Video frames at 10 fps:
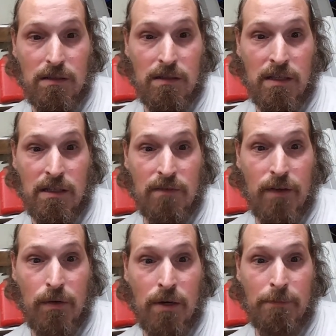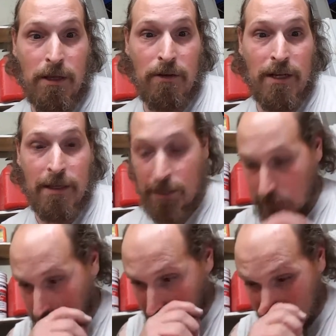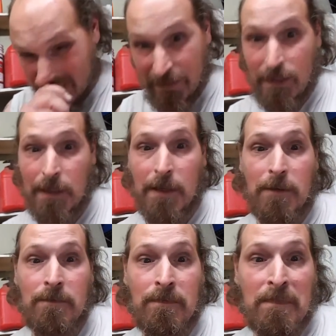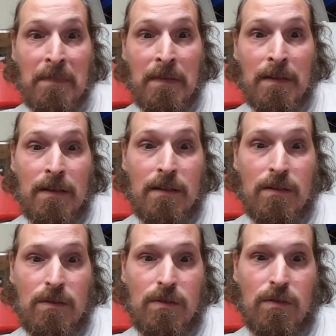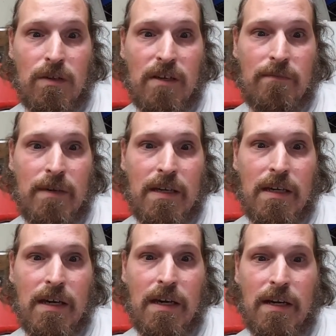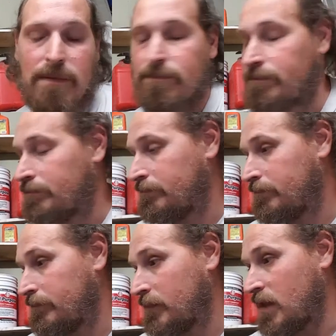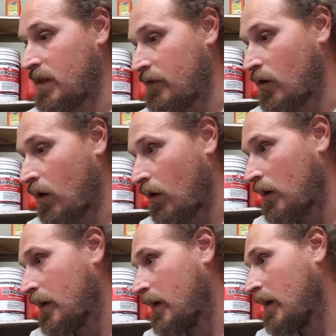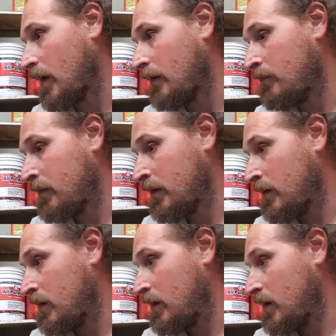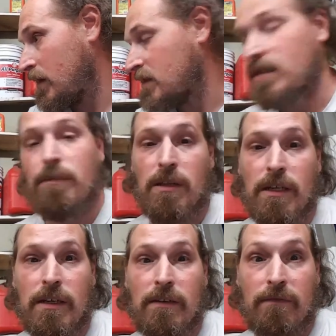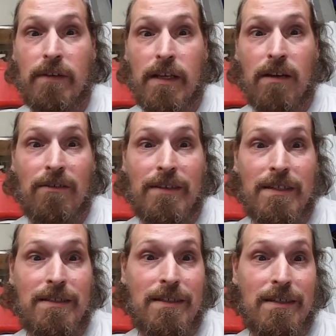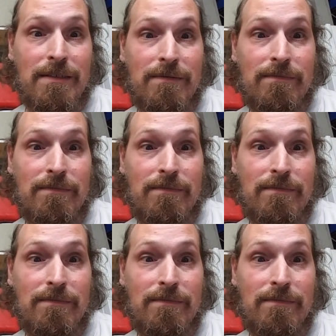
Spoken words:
Get this video uploaded and I'll do another video to give me to give you all a assembly video of this thing,